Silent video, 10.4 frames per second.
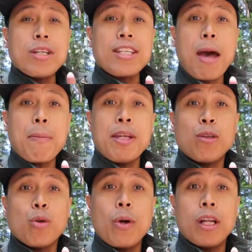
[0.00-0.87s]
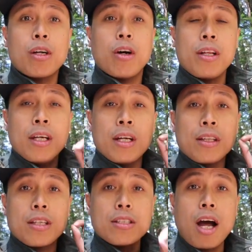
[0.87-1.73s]
What's happening to Wilcon?
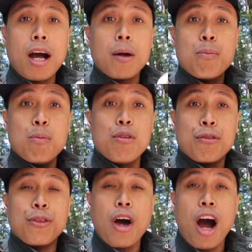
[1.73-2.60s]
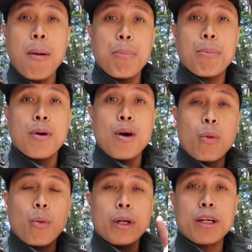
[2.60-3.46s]
The stock moved up.
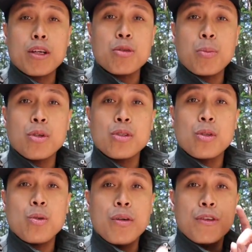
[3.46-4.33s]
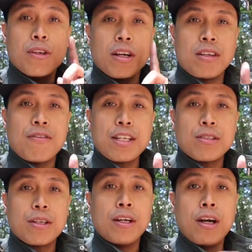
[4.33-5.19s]
What are you supposed to do if you're an
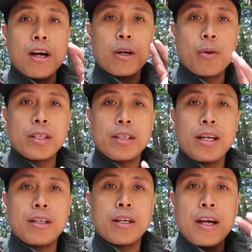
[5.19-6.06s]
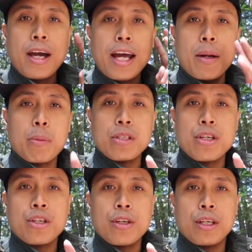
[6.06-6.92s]
investor, quick trader, and a
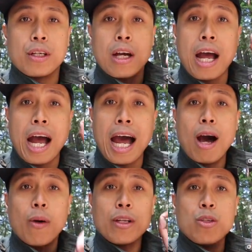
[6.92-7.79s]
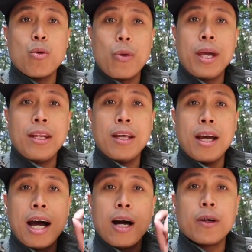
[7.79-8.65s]
position trader? How can you win?
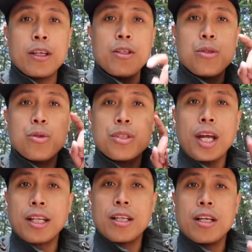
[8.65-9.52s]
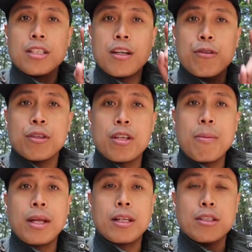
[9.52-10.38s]
How can you use technicals and
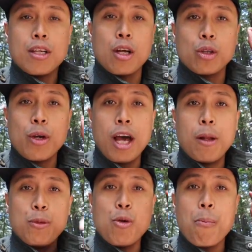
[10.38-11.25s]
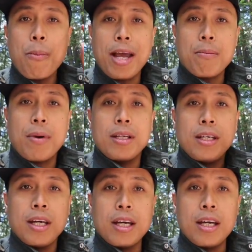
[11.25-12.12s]
fundamentals to help you make
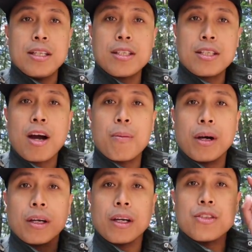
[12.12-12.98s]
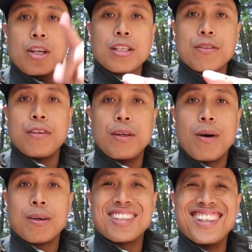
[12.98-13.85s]
money in the stock market? Check this video
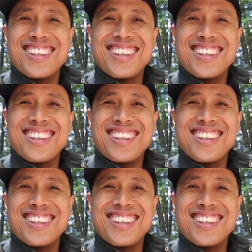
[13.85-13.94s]
out.